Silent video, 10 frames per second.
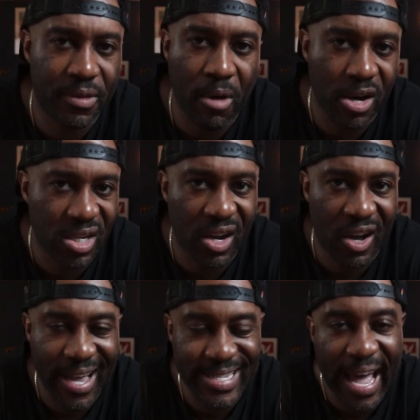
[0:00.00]
the margin
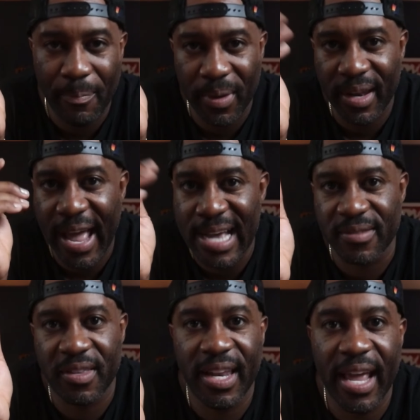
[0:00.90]
call has happened as
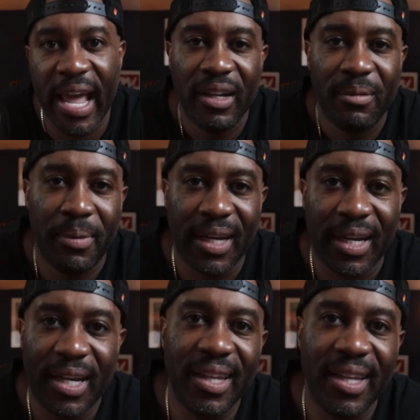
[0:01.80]
of today, but
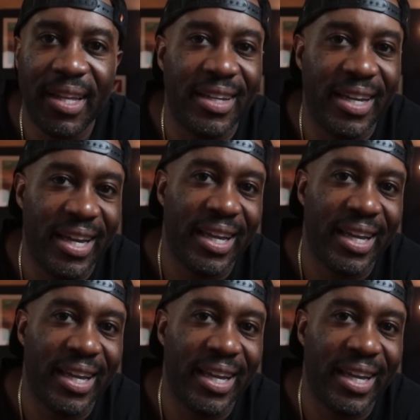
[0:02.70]
clearly